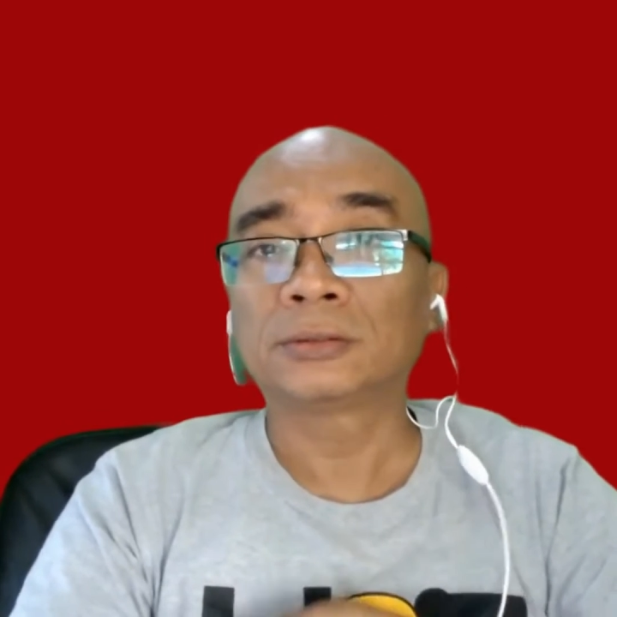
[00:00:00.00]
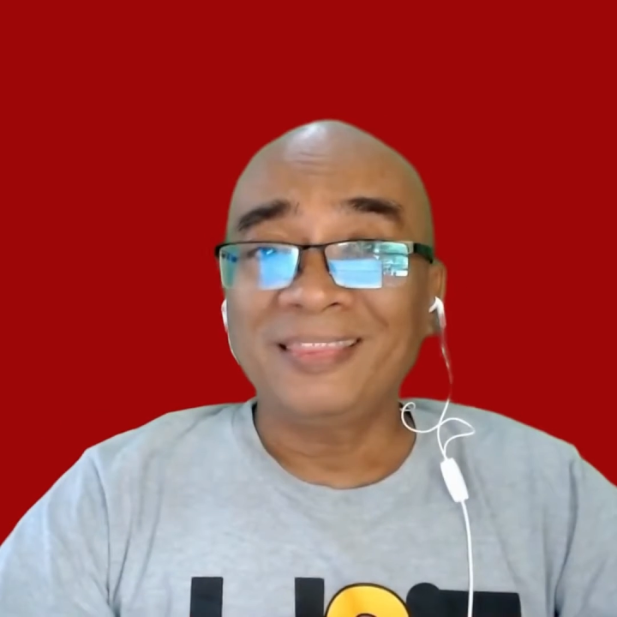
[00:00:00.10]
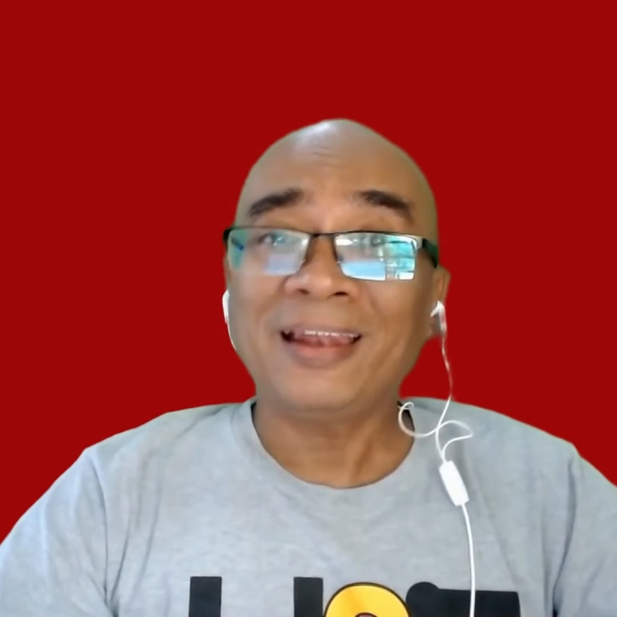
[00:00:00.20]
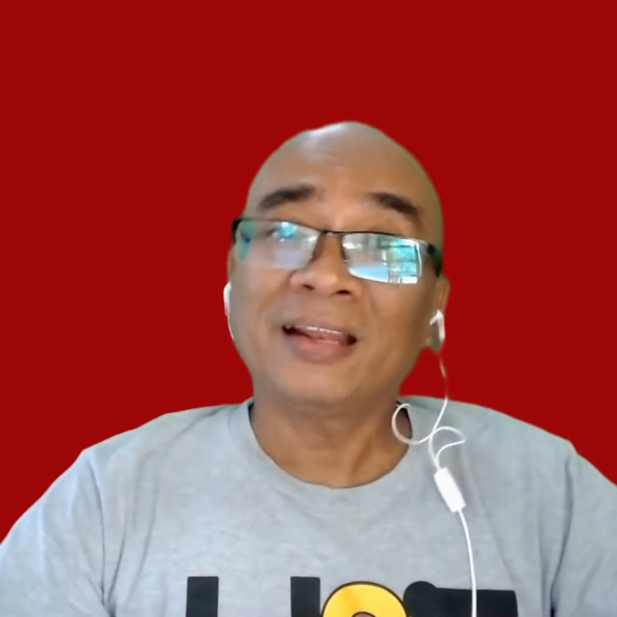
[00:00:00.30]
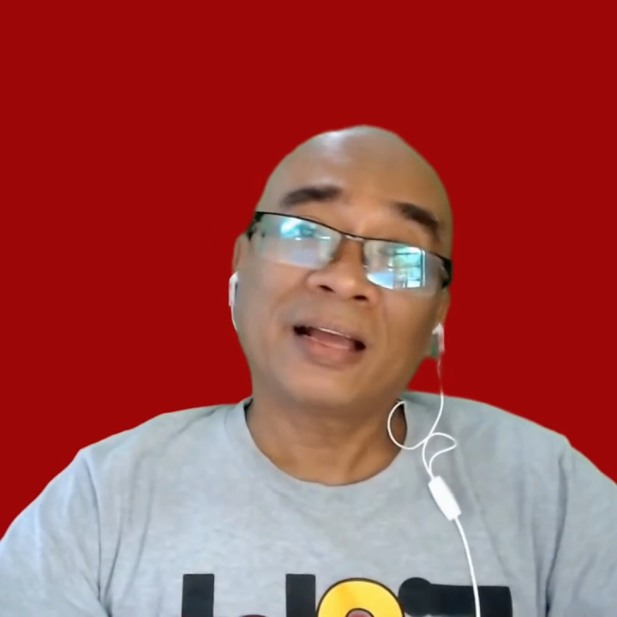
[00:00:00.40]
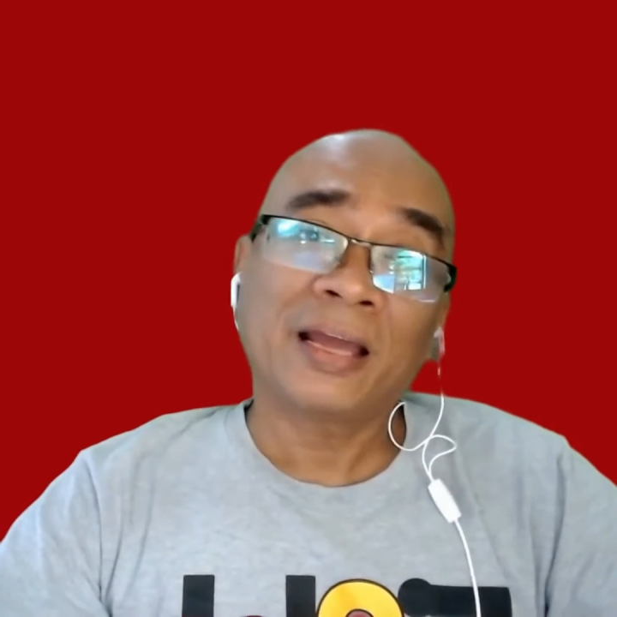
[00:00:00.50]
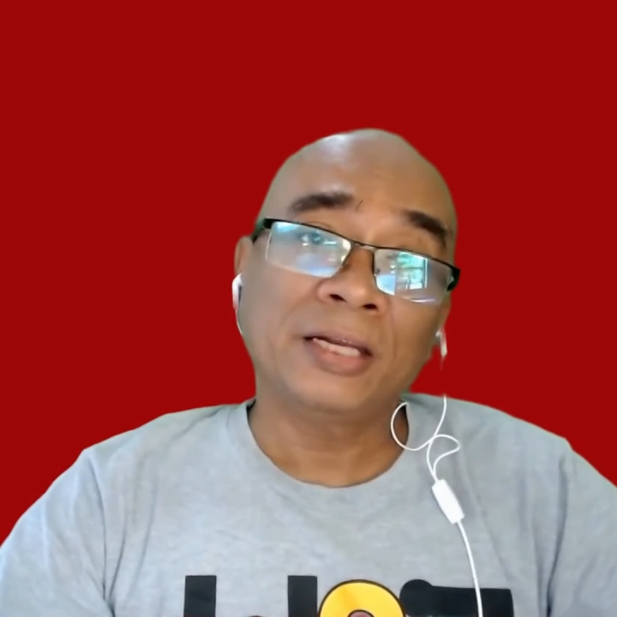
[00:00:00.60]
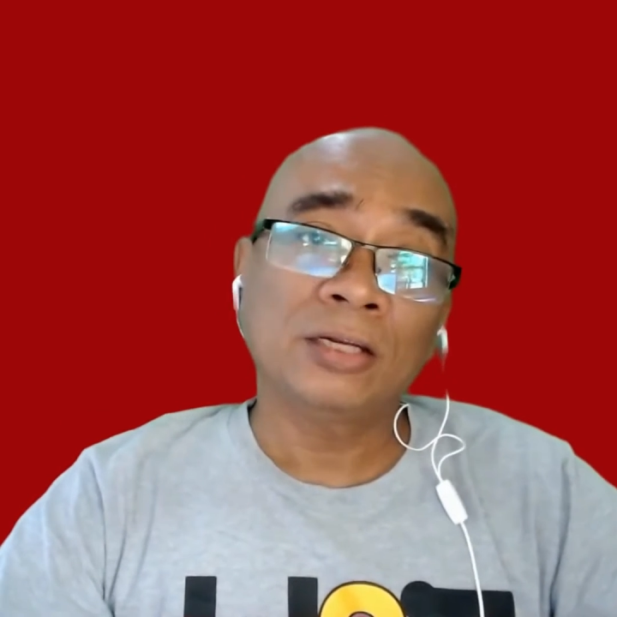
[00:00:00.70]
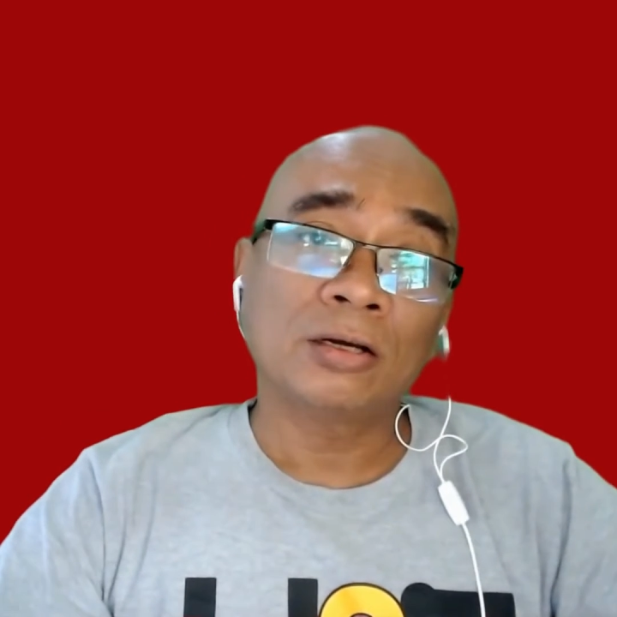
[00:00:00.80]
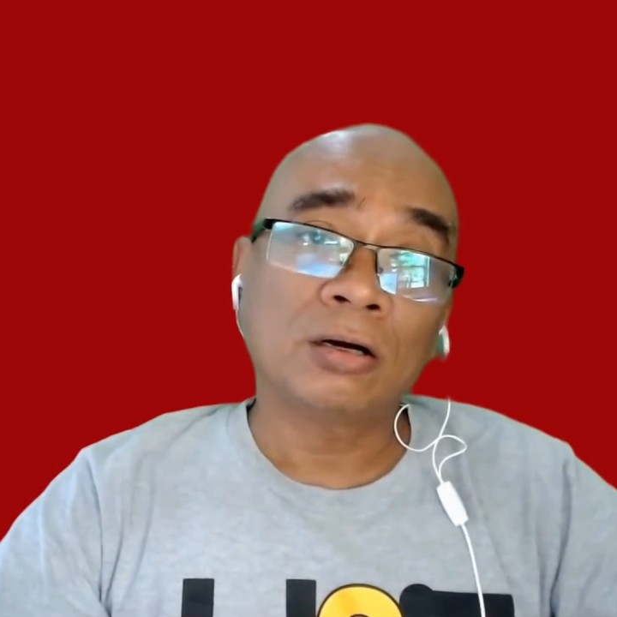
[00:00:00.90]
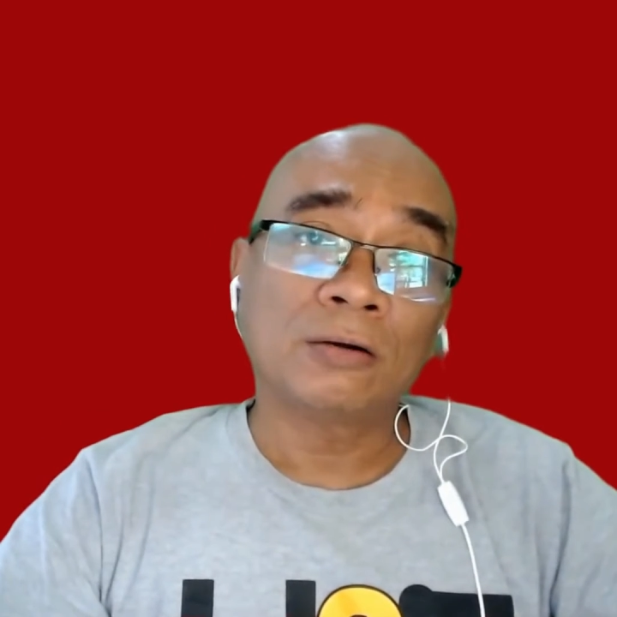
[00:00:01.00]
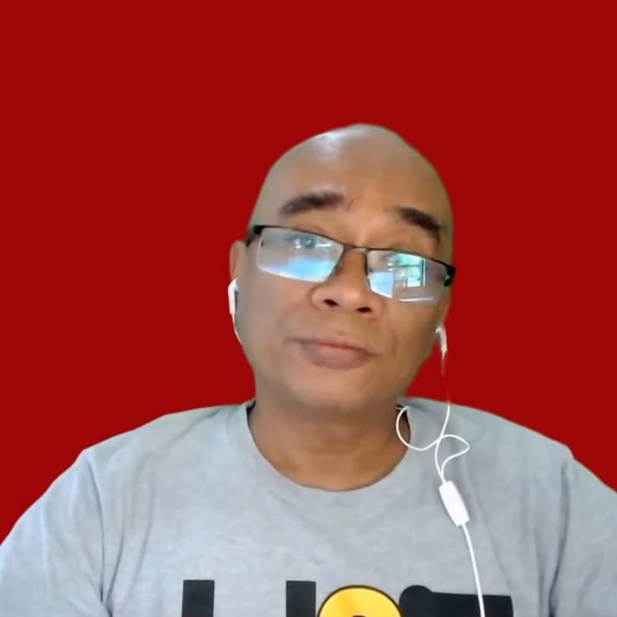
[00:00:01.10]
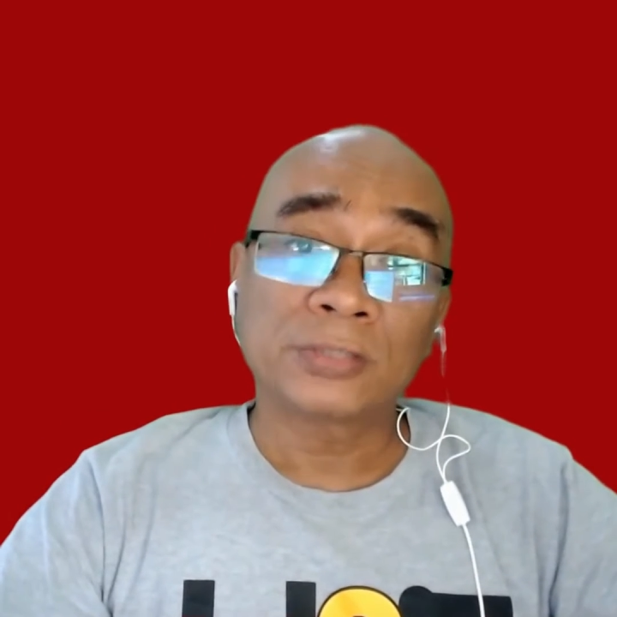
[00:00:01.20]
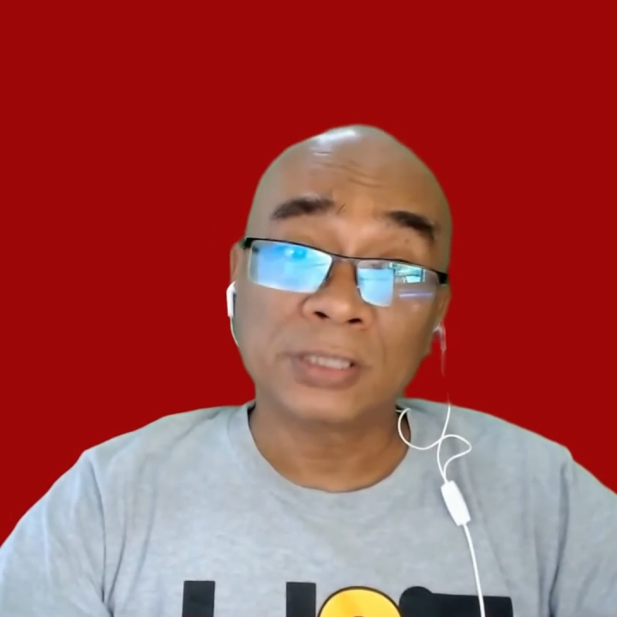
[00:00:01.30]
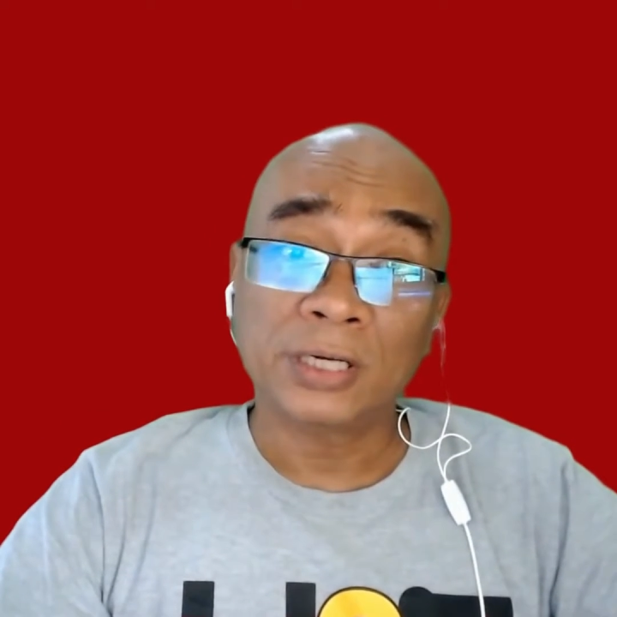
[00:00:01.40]
In that kind
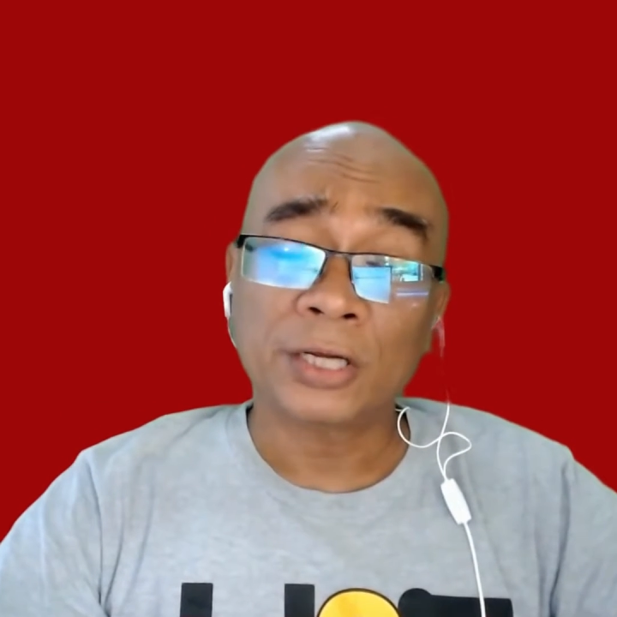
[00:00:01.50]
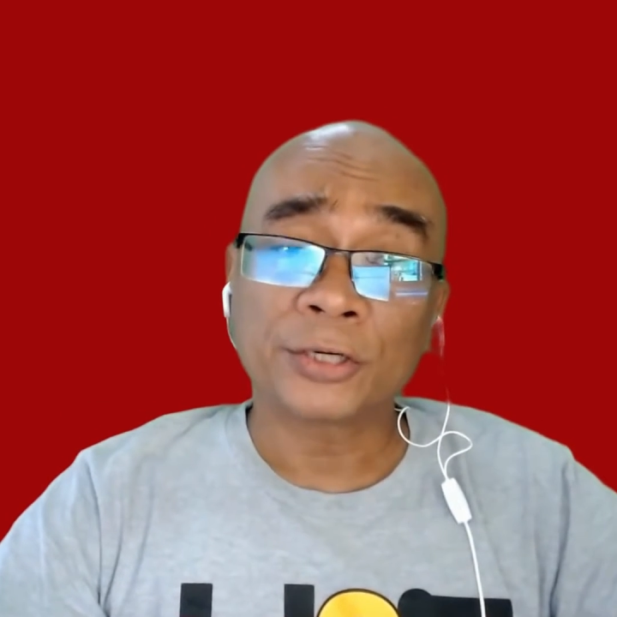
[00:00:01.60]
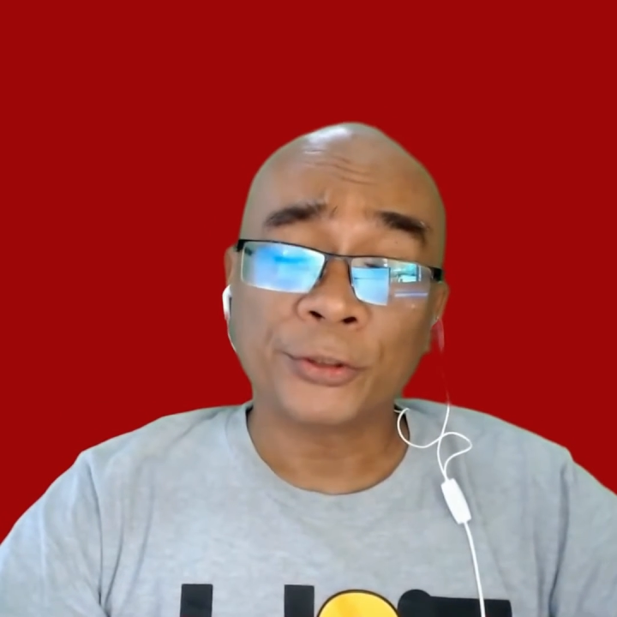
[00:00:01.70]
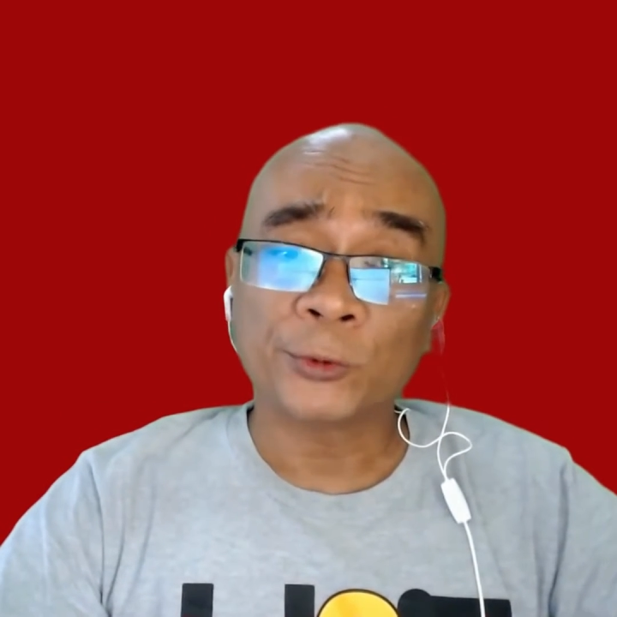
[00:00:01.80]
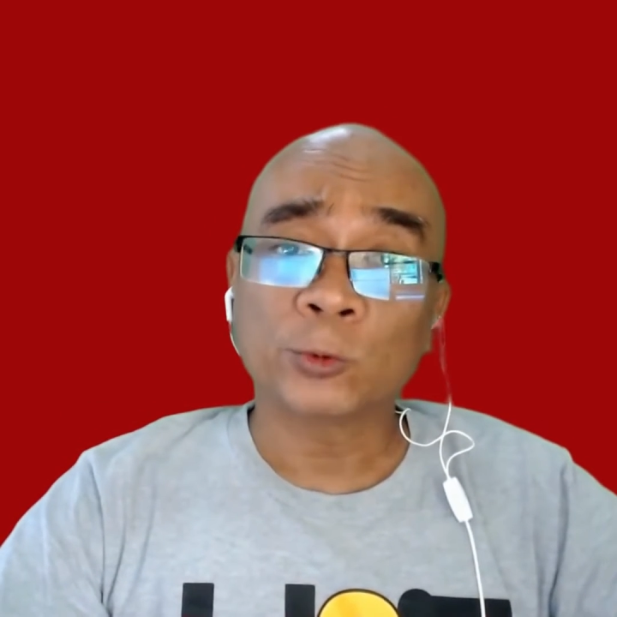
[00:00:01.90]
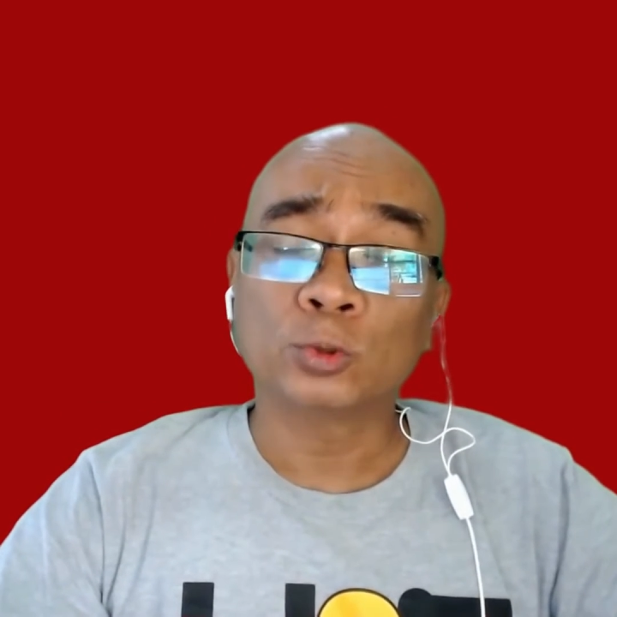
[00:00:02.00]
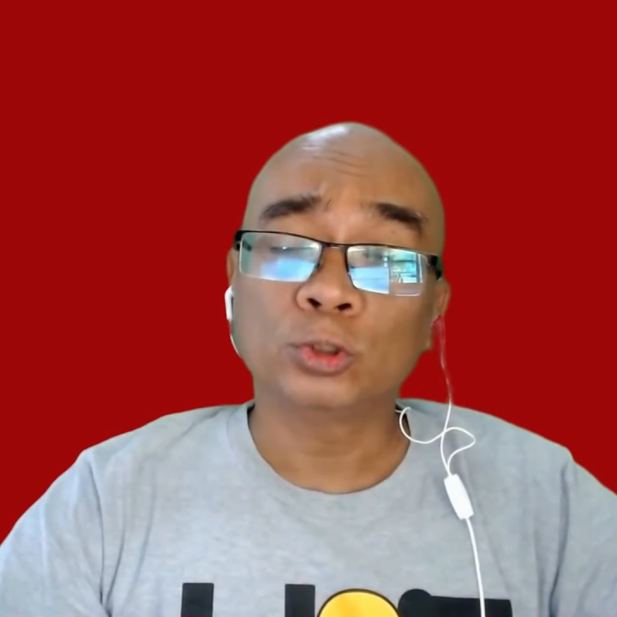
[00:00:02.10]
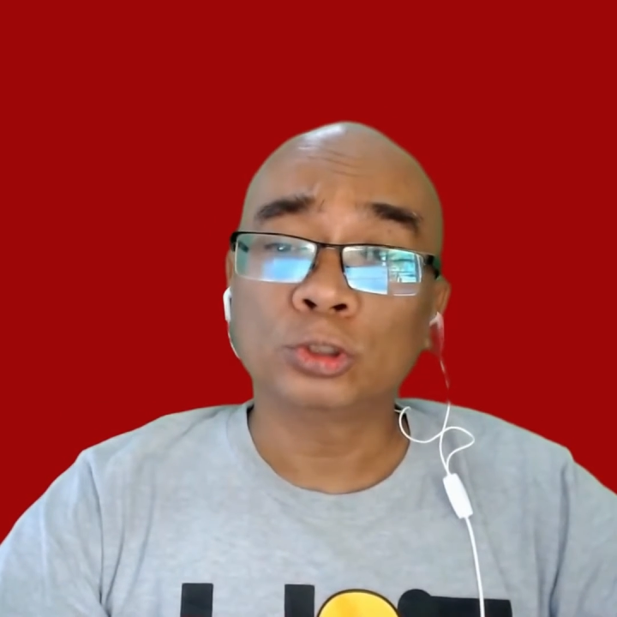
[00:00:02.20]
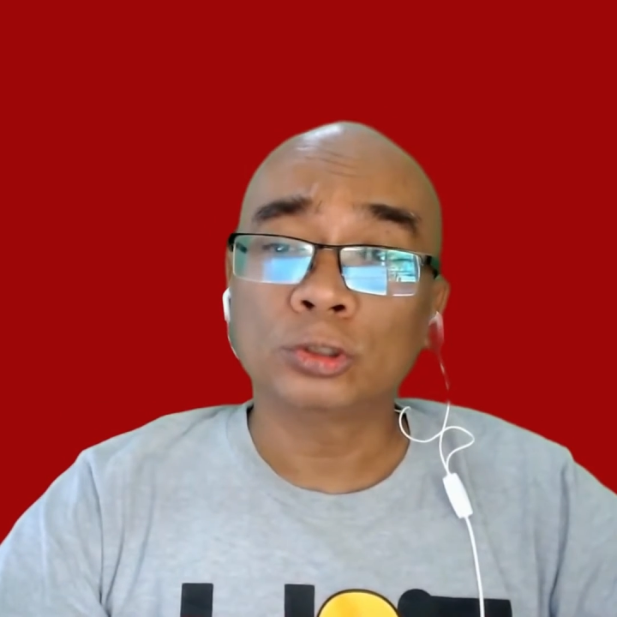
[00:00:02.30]
of scenario,